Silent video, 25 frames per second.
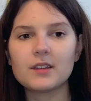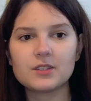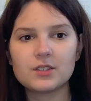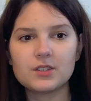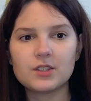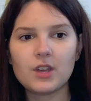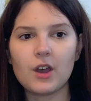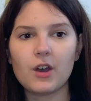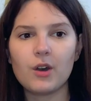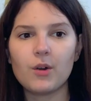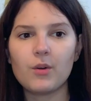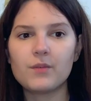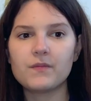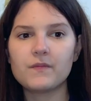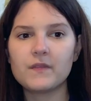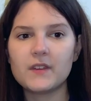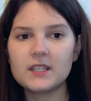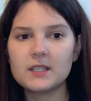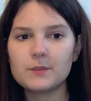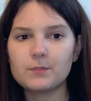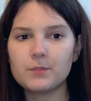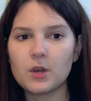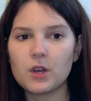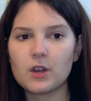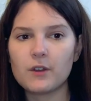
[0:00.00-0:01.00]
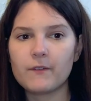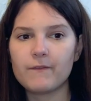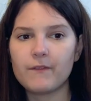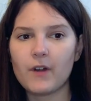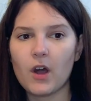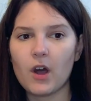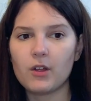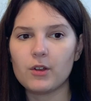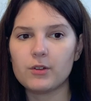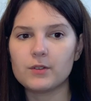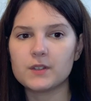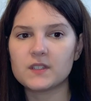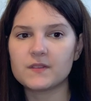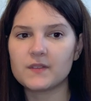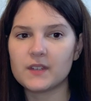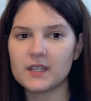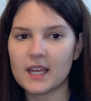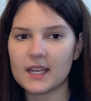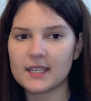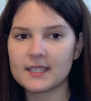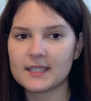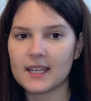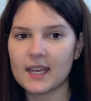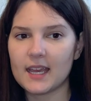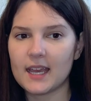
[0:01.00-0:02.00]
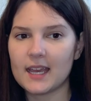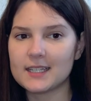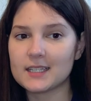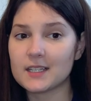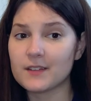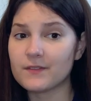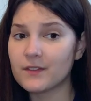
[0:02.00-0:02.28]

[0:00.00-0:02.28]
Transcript: So this book follows Vanessa as